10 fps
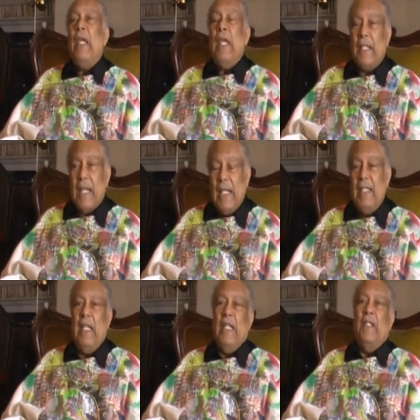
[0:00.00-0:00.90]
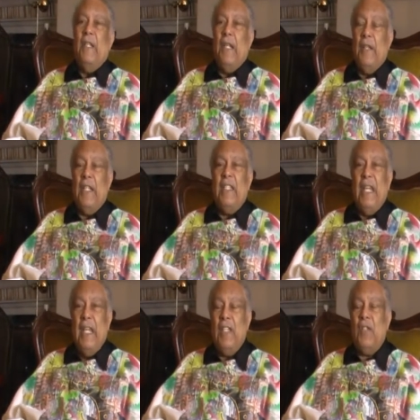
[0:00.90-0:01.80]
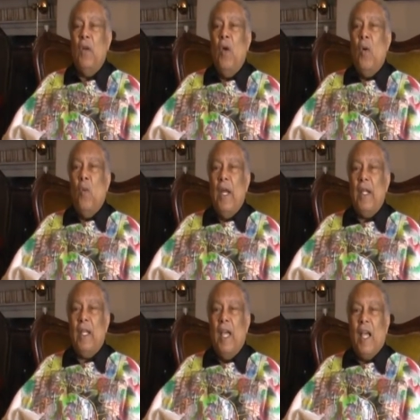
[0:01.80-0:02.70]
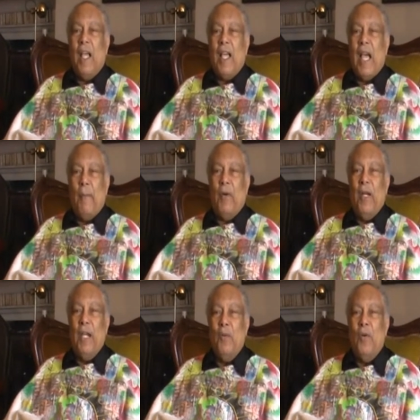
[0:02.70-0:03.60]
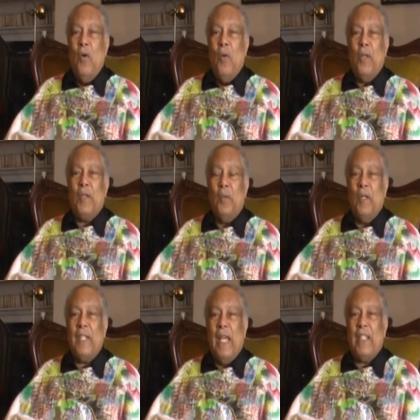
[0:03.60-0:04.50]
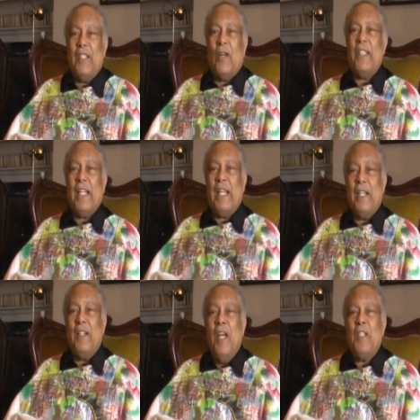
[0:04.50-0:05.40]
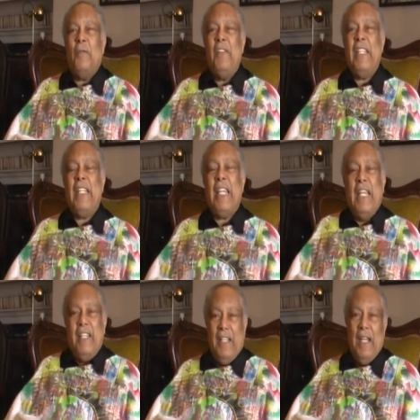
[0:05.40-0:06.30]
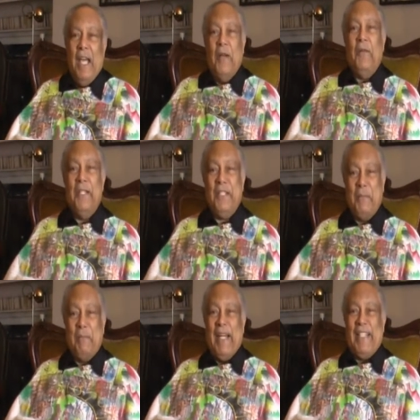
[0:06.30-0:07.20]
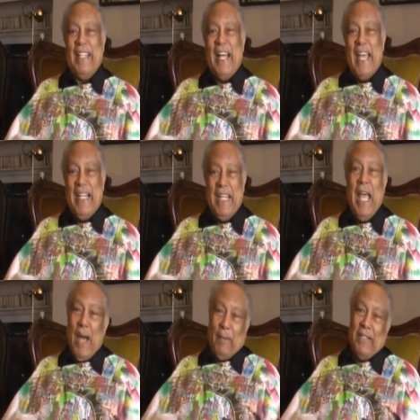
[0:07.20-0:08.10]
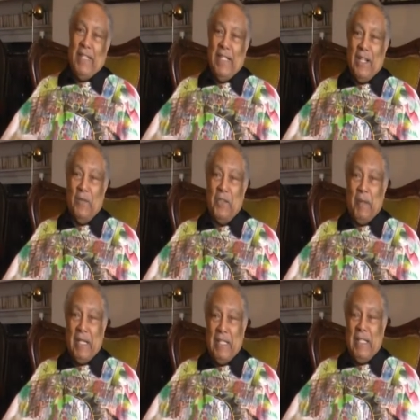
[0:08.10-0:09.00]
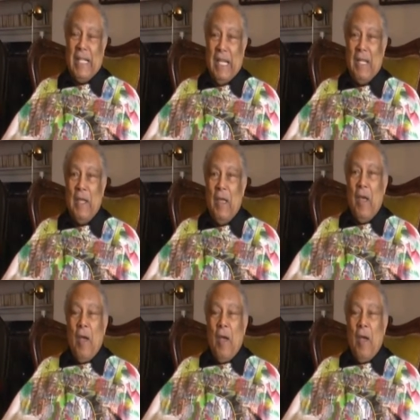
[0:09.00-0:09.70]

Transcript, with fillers: Yes, I did in the days when cabaret was, was exotic and sophisticated and respected highly. I'm not saying it's not respected today, uh-huh.